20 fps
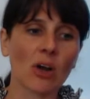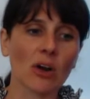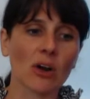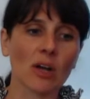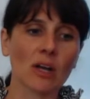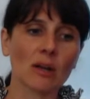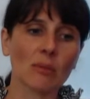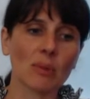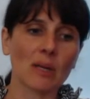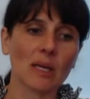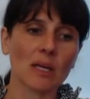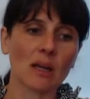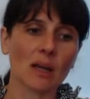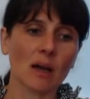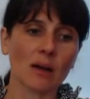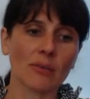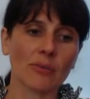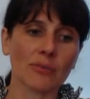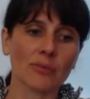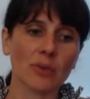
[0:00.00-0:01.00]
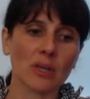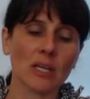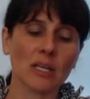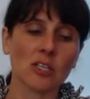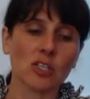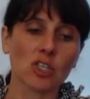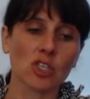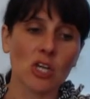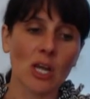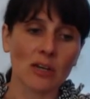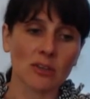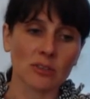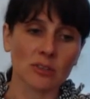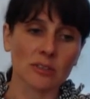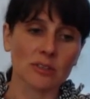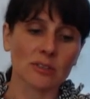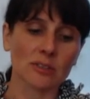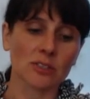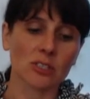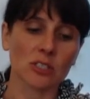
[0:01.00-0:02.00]
are going to be enough in
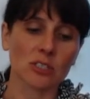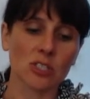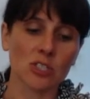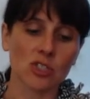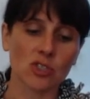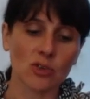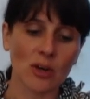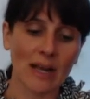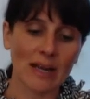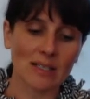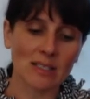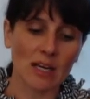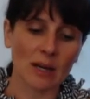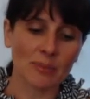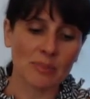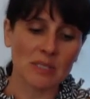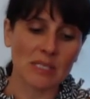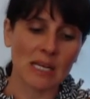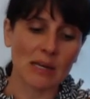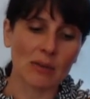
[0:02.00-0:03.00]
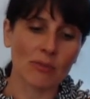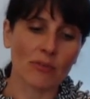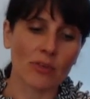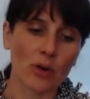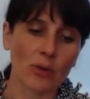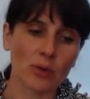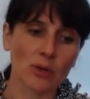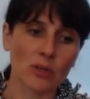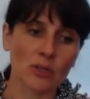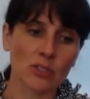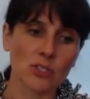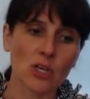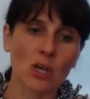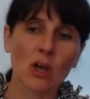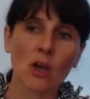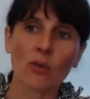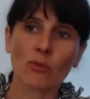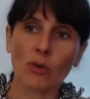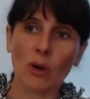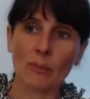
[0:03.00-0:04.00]
general to distract upstate voters
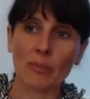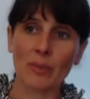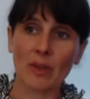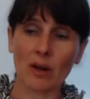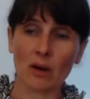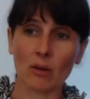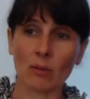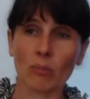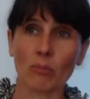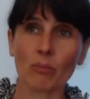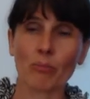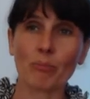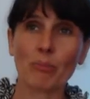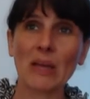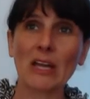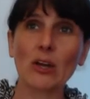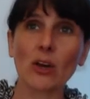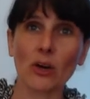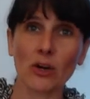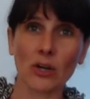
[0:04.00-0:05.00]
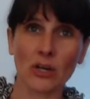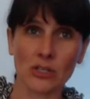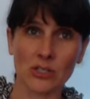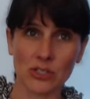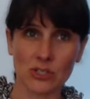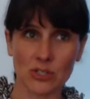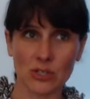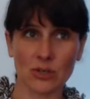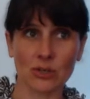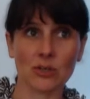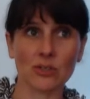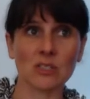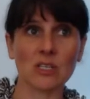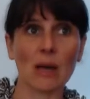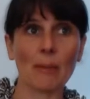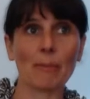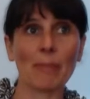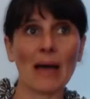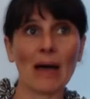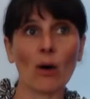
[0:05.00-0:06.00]
from their bigger concerns
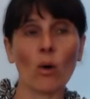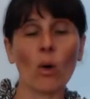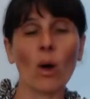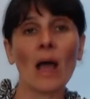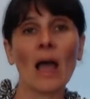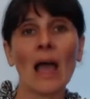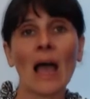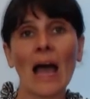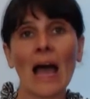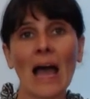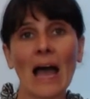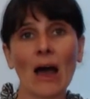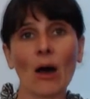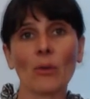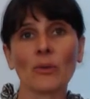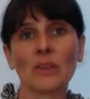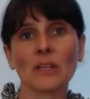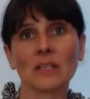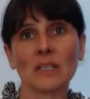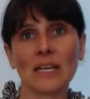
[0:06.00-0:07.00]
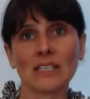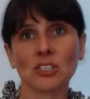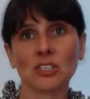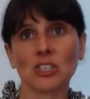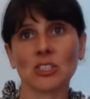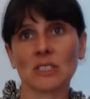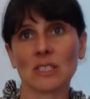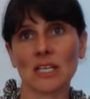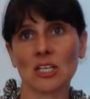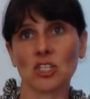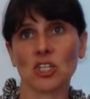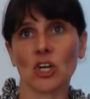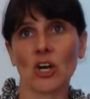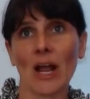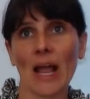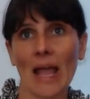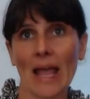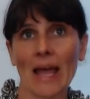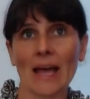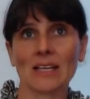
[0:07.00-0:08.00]
about how the legislature
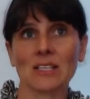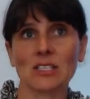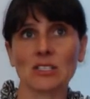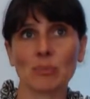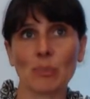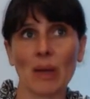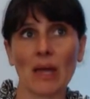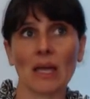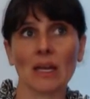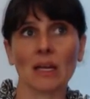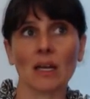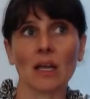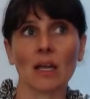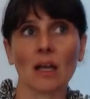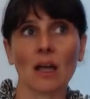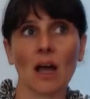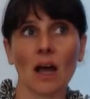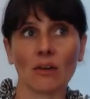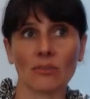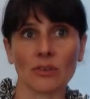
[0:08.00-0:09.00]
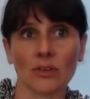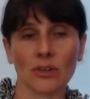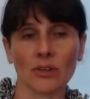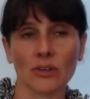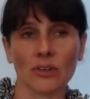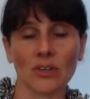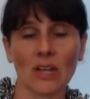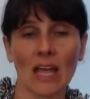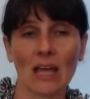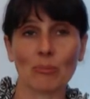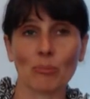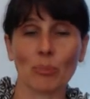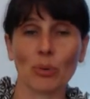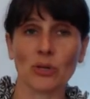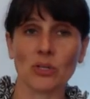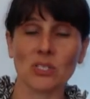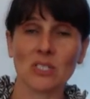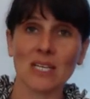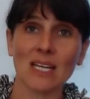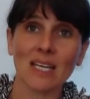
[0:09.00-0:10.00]
has been governed and
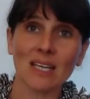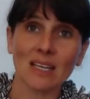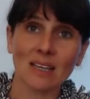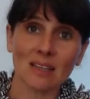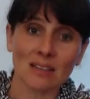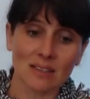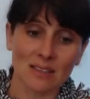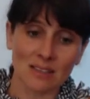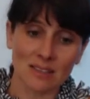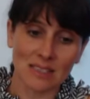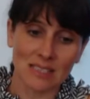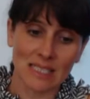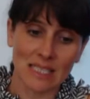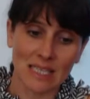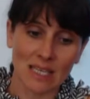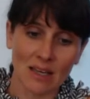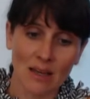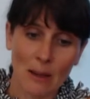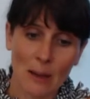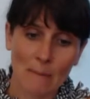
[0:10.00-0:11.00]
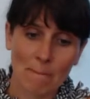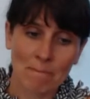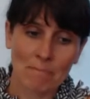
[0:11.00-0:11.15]
particularly